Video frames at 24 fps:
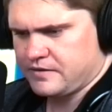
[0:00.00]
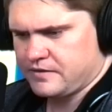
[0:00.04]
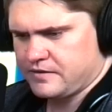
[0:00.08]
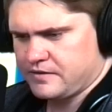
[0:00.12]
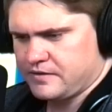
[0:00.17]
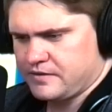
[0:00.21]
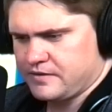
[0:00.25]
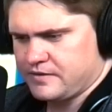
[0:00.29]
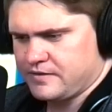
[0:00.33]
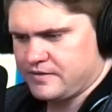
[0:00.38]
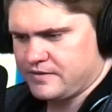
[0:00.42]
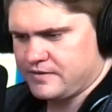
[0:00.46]

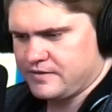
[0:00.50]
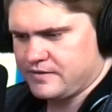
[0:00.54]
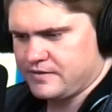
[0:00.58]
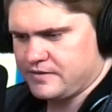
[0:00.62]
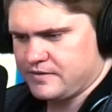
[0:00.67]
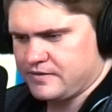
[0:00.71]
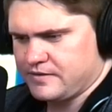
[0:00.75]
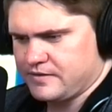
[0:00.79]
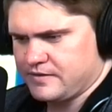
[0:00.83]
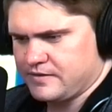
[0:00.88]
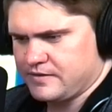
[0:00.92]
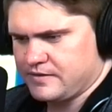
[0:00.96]

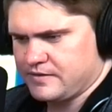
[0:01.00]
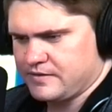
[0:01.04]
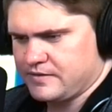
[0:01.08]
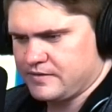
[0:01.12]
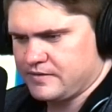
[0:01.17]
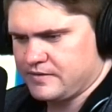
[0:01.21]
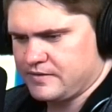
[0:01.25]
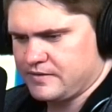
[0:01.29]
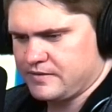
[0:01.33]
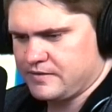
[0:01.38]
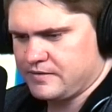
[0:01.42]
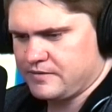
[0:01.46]

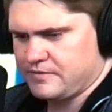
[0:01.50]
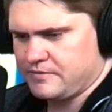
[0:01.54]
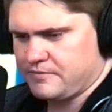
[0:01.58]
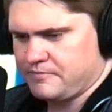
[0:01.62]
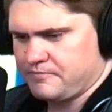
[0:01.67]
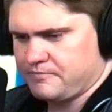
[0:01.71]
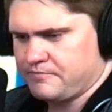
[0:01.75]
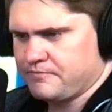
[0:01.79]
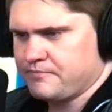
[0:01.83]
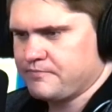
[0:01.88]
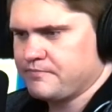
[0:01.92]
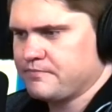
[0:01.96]

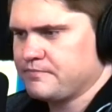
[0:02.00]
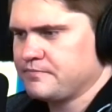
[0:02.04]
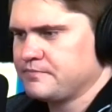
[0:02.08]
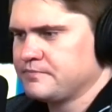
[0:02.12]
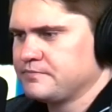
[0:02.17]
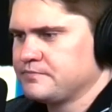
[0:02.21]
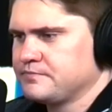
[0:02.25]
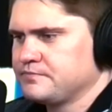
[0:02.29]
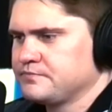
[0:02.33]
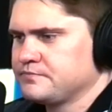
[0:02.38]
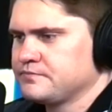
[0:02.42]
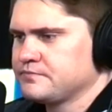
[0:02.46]

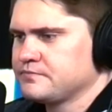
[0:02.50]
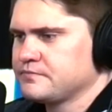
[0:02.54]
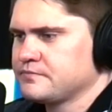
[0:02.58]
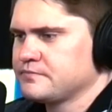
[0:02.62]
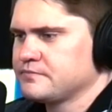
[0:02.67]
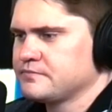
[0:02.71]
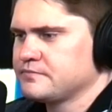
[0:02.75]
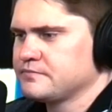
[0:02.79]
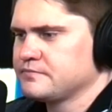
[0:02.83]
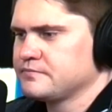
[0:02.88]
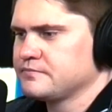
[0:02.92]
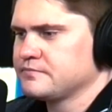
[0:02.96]

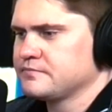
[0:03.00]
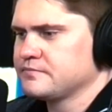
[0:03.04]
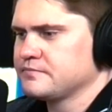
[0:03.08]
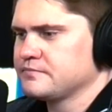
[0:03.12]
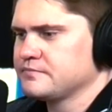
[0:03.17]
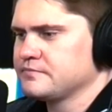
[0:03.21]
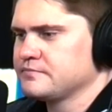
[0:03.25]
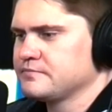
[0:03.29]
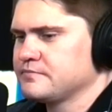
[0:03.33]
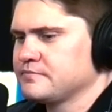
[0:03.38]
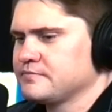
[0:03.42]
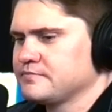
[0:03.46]

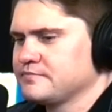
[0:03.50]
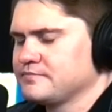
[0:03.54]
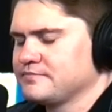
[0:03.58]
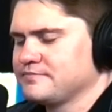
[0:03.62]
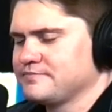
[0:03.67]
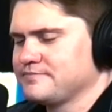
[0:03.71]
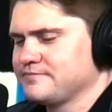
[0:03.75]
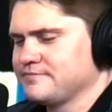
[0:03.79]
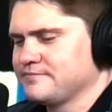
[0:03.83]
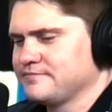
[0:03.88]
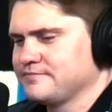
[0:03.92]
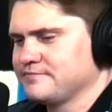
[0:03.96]

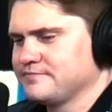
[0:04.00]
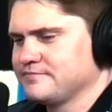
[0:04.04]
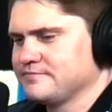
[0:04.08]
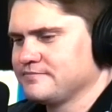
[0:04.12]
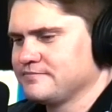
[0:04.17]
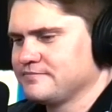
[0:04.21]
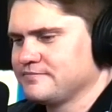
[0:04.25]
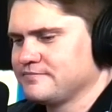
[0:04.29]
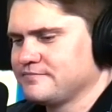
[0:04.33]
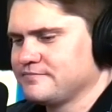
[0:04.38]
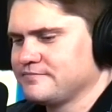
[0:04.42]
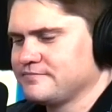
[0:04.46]

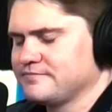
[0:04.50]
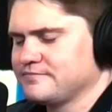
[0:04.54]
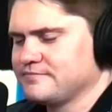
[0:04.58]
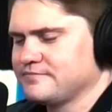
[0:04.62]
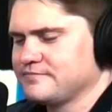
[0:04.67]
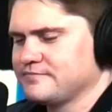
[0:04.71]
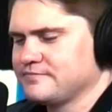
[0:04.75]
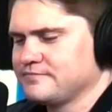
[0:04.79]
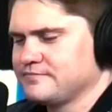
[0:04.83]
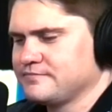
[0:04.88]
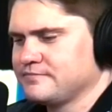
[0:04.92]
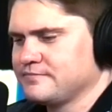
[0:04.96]

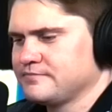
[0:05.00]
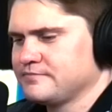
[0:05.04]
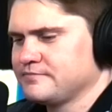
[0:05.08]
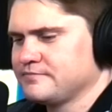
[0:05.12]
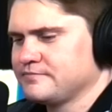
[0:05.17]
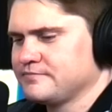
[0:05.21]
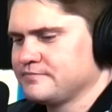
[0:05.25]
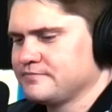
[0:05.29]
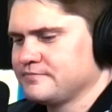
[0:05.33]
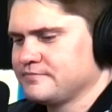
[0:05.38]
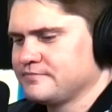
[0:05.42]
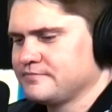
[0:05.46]

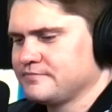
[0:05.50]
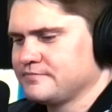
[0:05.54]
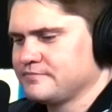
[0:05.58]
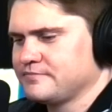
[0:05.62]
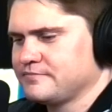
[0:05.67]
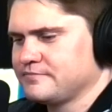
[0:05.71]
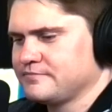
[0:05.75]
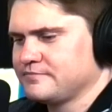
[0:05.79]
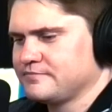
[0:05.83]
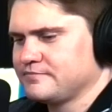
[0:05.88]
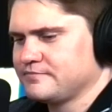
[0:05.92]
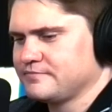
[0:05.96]

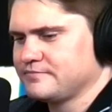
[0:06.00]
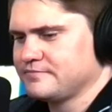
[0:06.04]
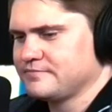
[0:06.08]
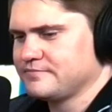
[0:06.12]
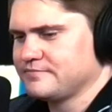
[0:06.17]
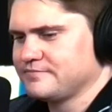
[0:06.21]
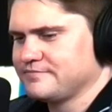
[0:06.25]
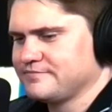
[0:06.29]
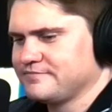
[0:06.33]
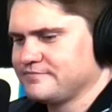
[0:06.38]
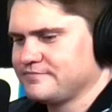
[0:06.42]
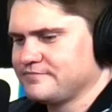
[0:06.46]

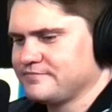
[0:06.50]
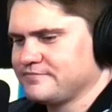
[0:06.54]
No words are spoken by the person on screen.